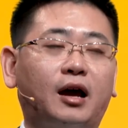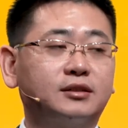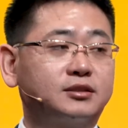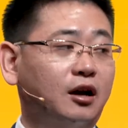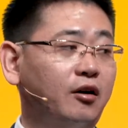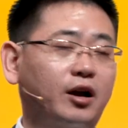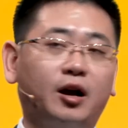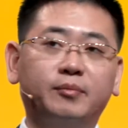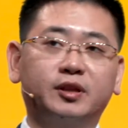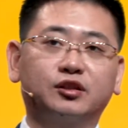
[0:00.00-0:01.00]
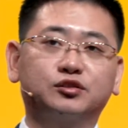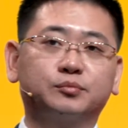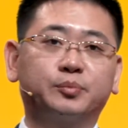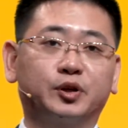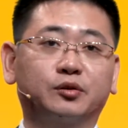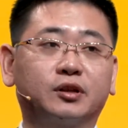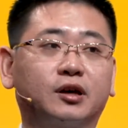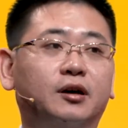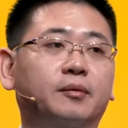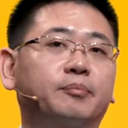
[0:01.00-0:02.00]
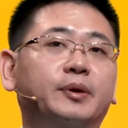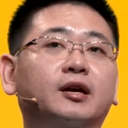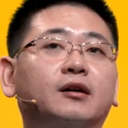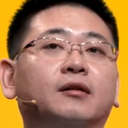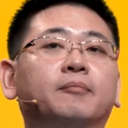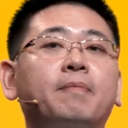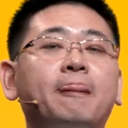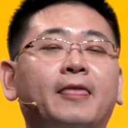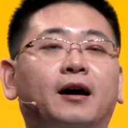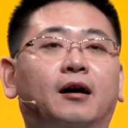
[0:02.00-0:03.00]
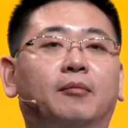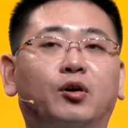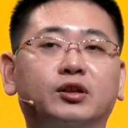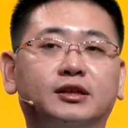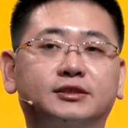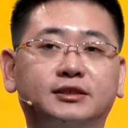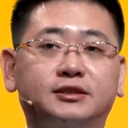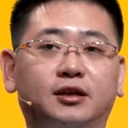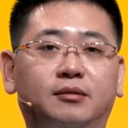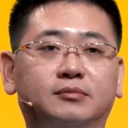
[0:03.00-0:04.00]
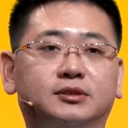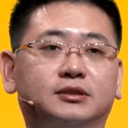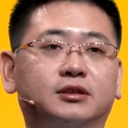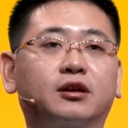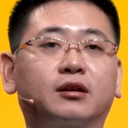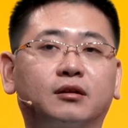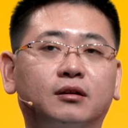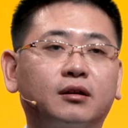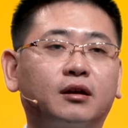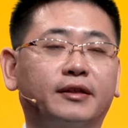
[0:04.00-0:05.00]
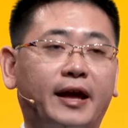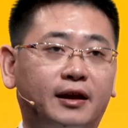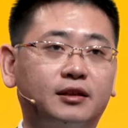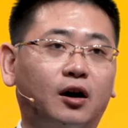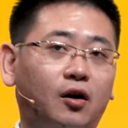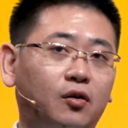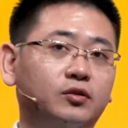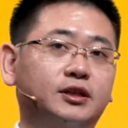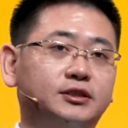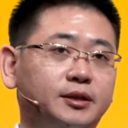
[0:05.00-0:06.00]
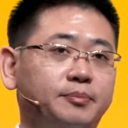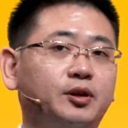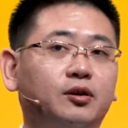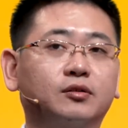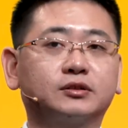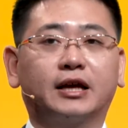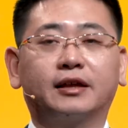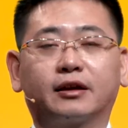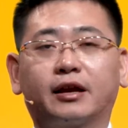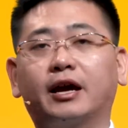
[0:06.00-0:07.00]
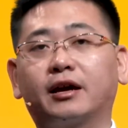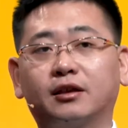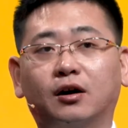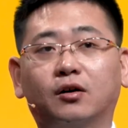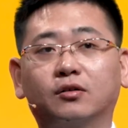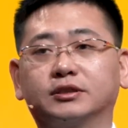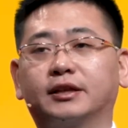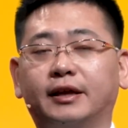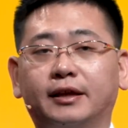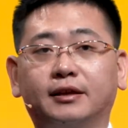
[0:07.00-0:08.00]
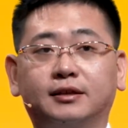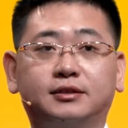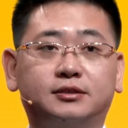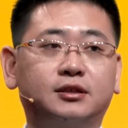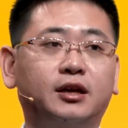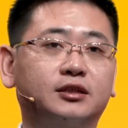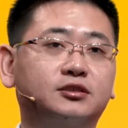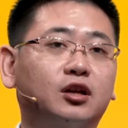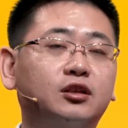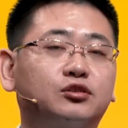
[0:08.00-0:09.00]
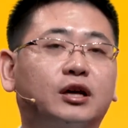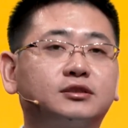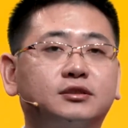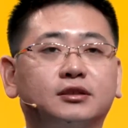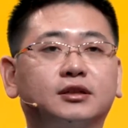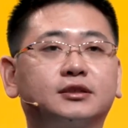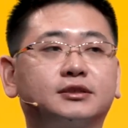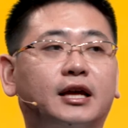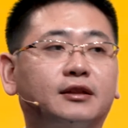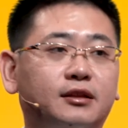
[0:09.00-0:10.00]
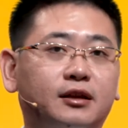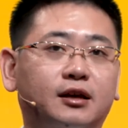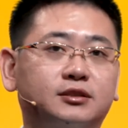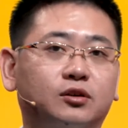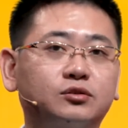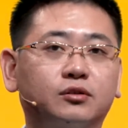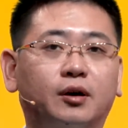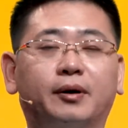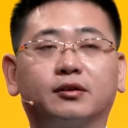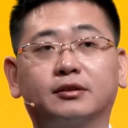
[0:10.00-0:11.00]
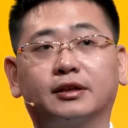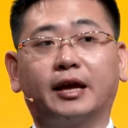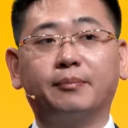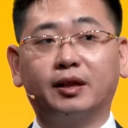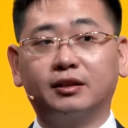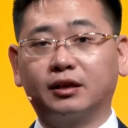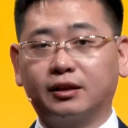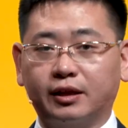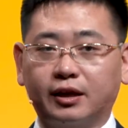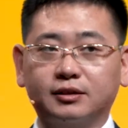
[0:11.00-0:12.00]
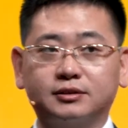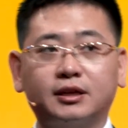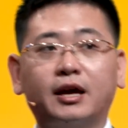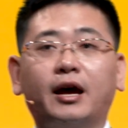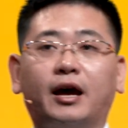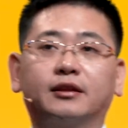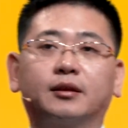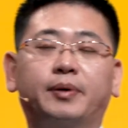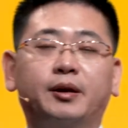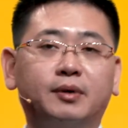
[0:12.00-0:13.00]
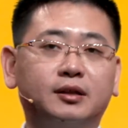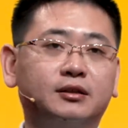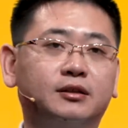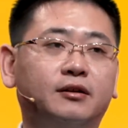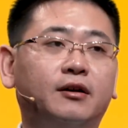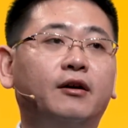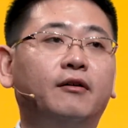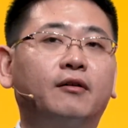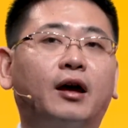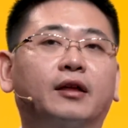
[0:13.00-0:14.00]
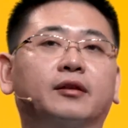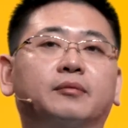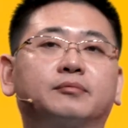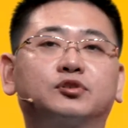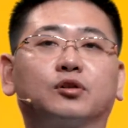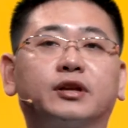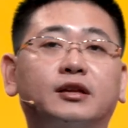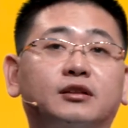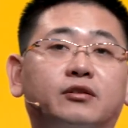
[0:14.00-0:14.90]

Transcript: ask our company to build a bigger monitor systems, connect all the CPOs and collect all the data. It's not just the static data, it's also about the dynamic data and the payment. And so that